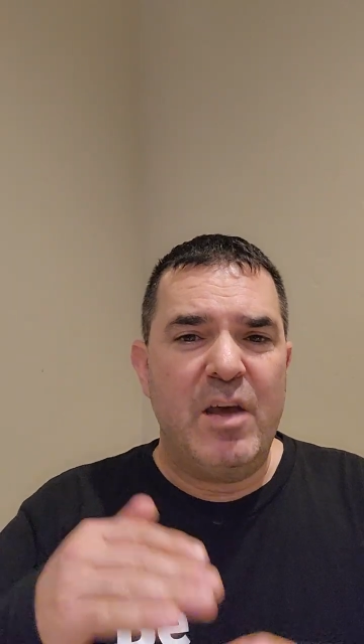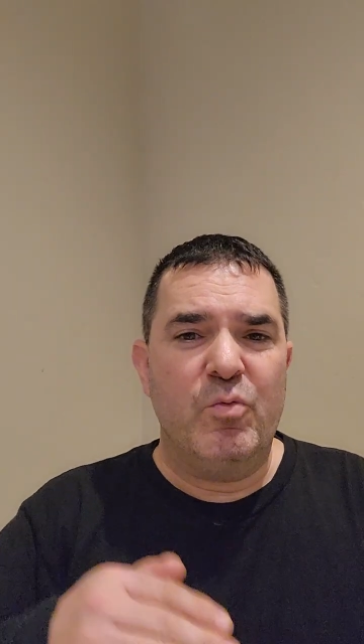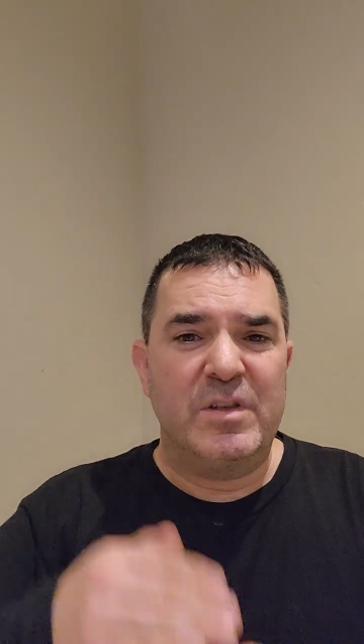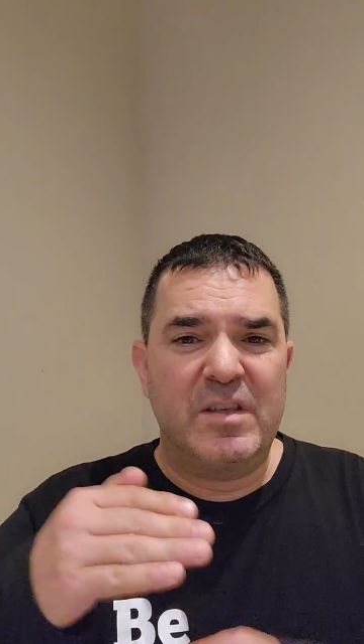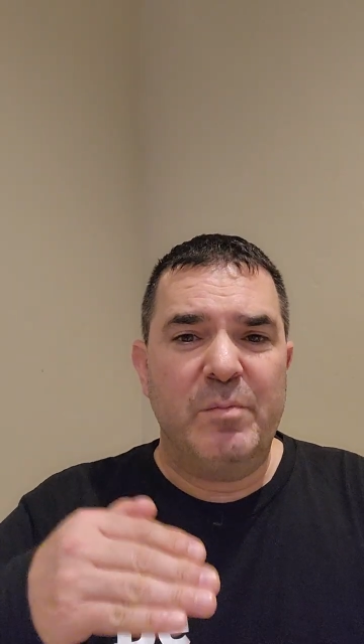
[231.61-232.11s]

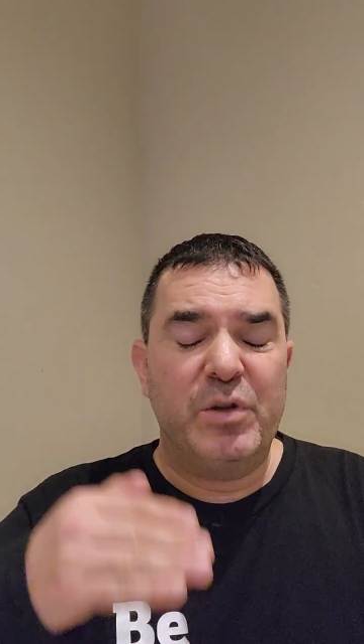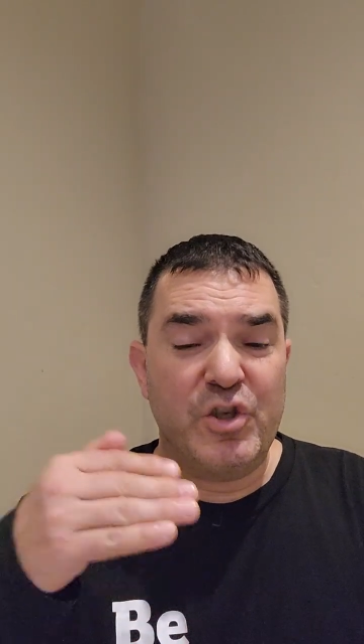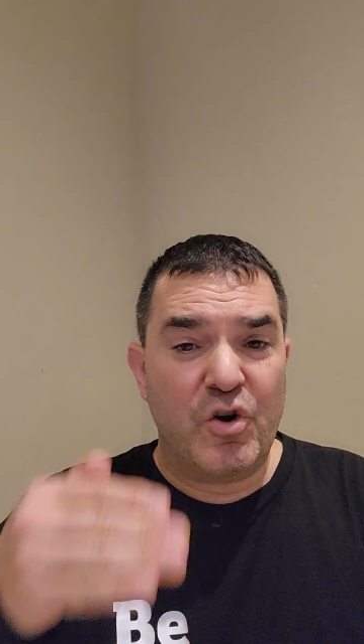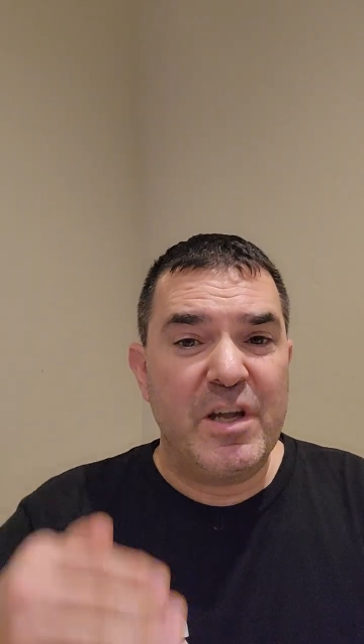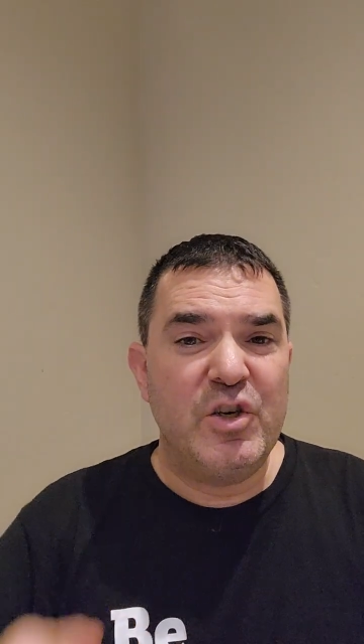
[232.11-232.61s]
it would simply
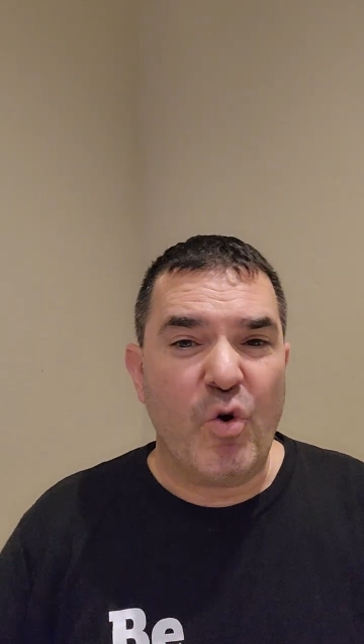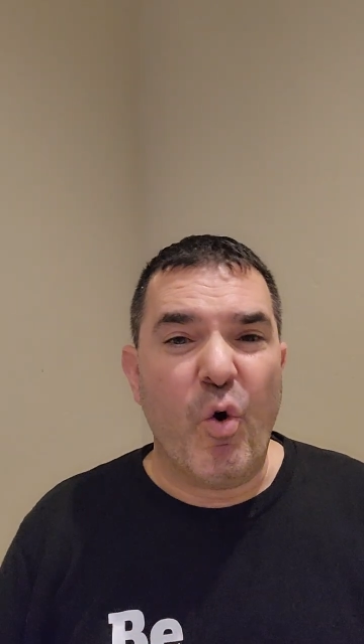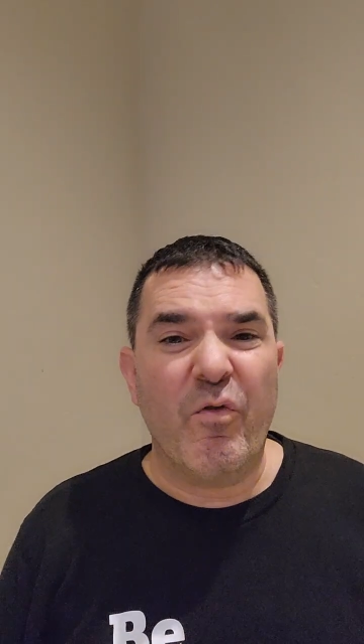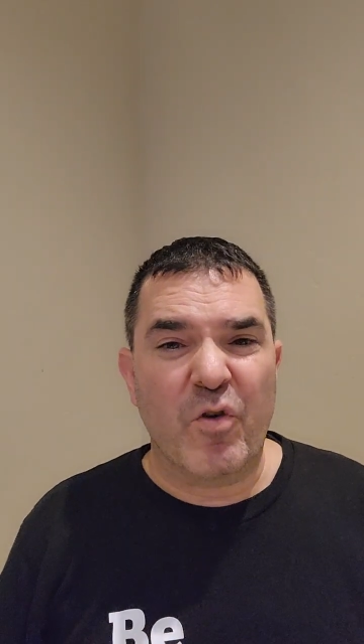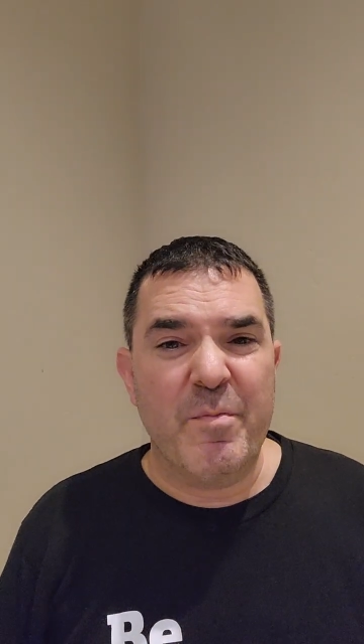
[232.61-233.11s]
turn into
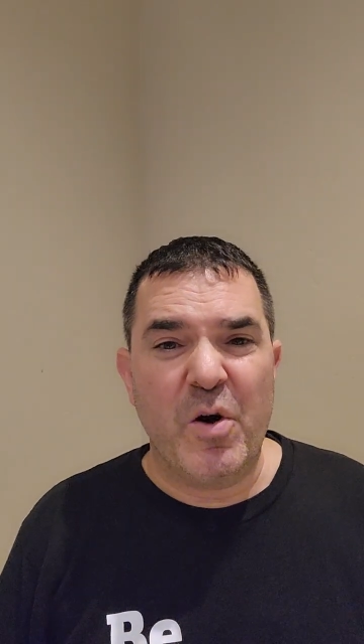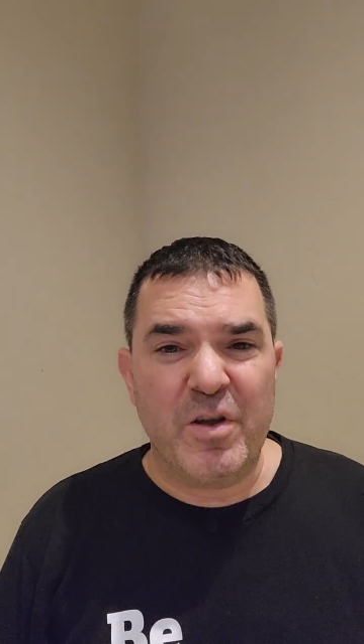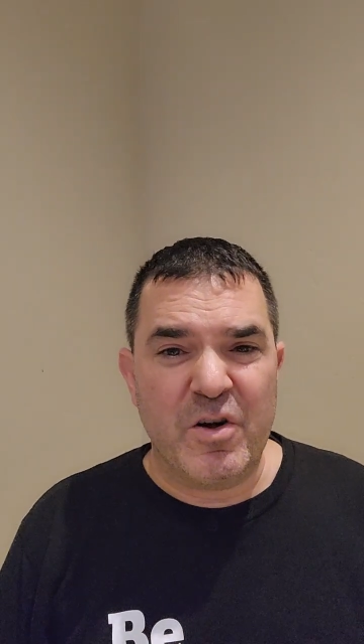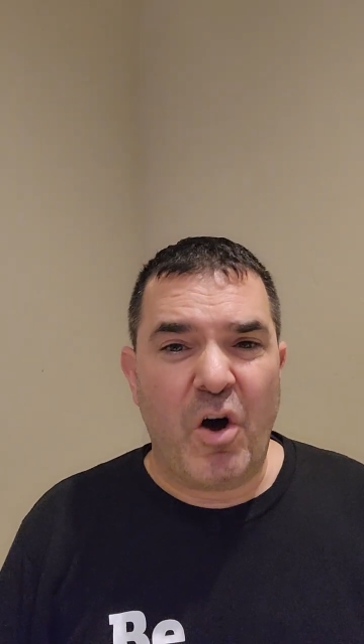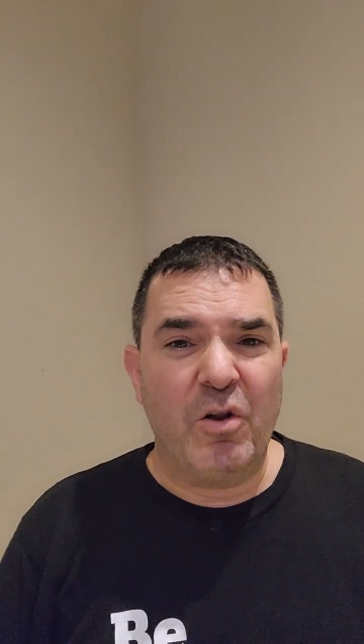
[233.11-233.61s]
over $1
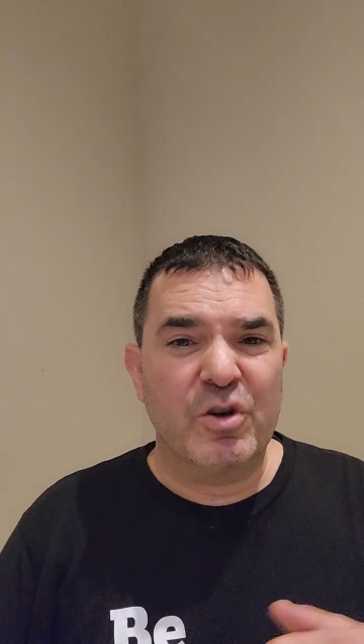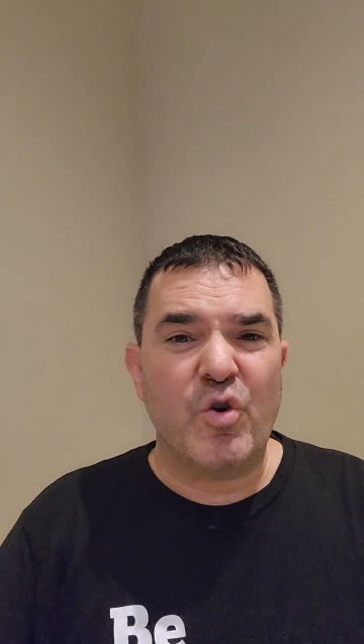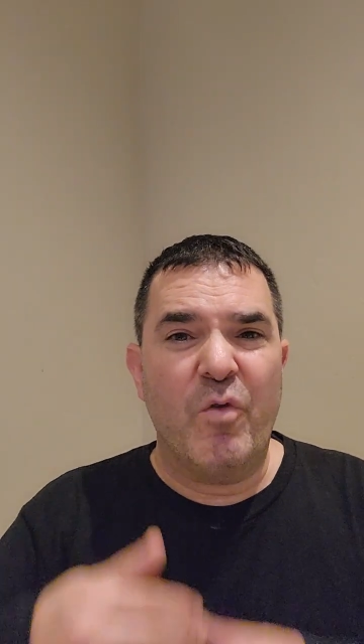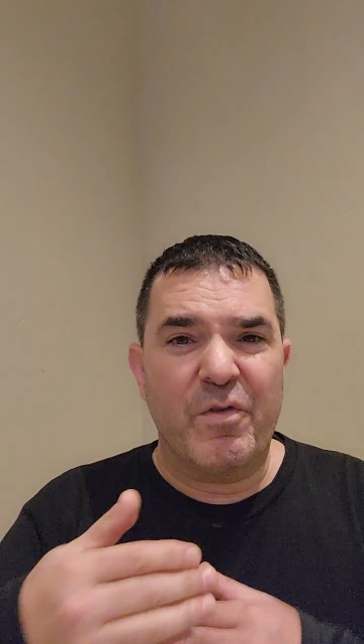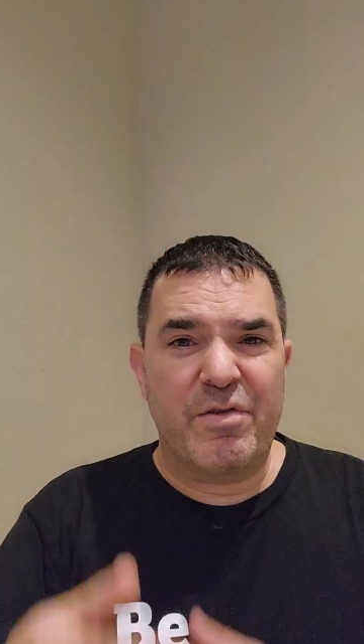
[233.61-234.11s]
million
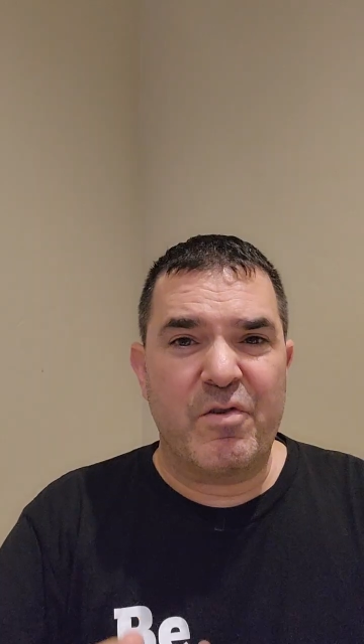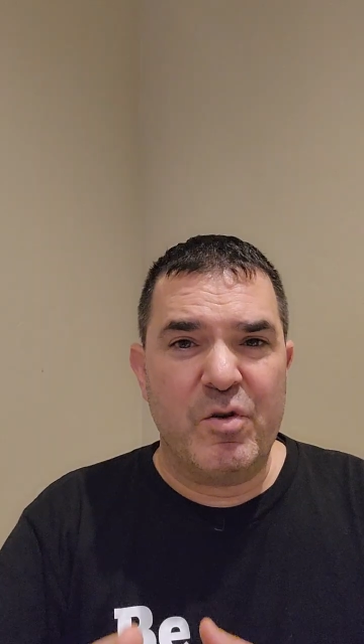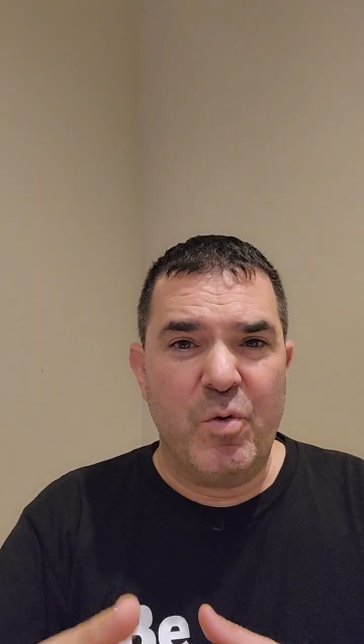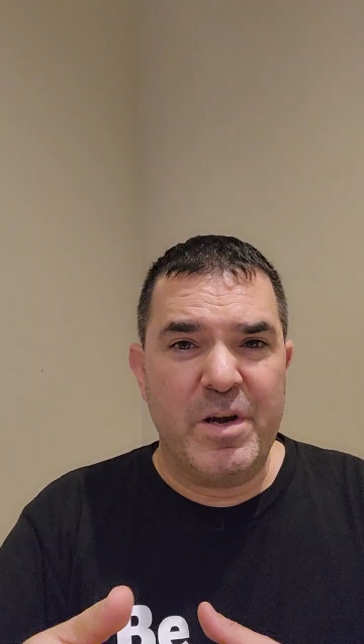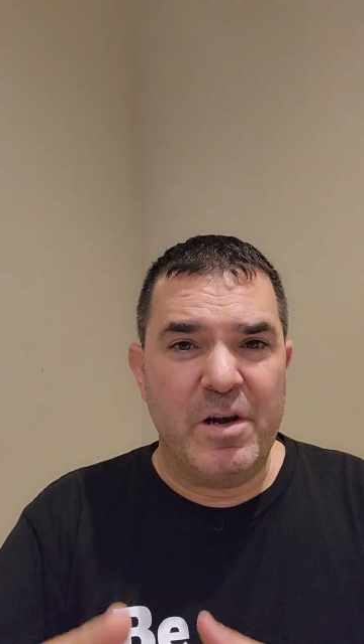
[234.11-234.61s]
over
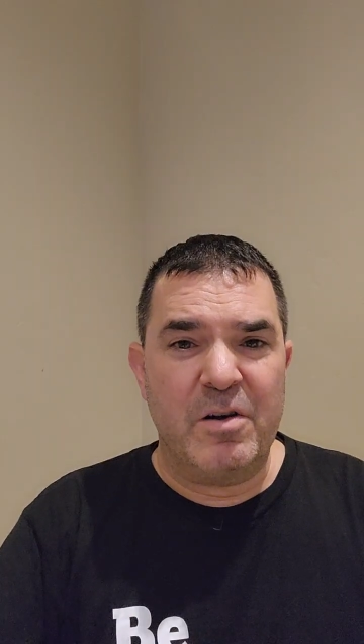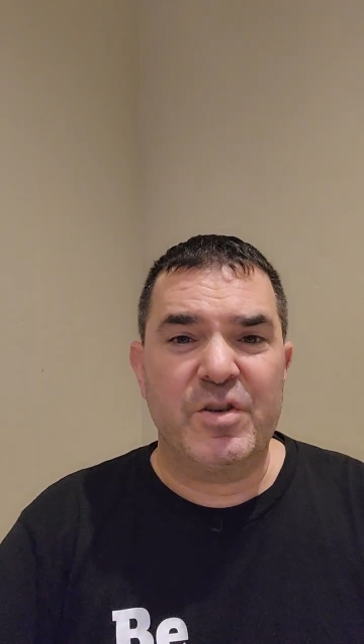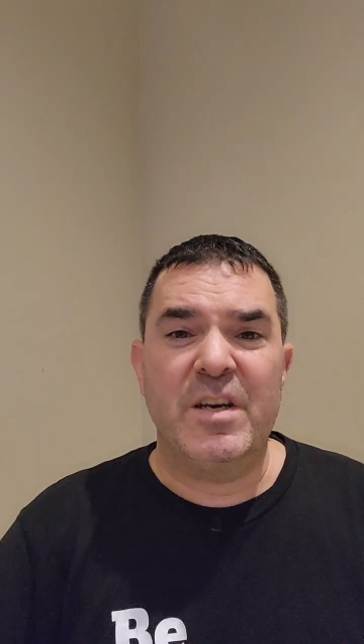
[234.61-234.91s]
31 years.